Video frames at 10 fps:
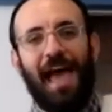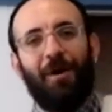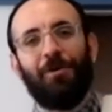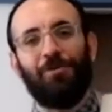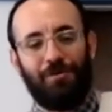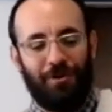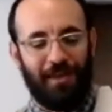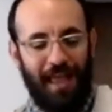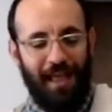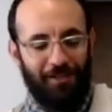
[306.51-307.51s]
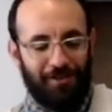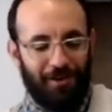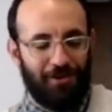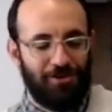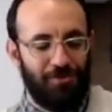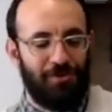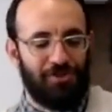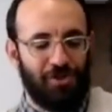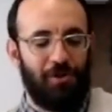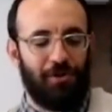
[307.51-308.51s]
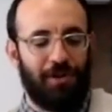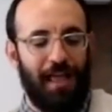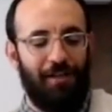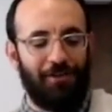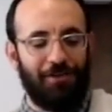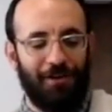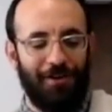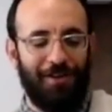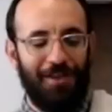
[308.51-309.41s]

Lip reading: our lunar calendar to the solar calendar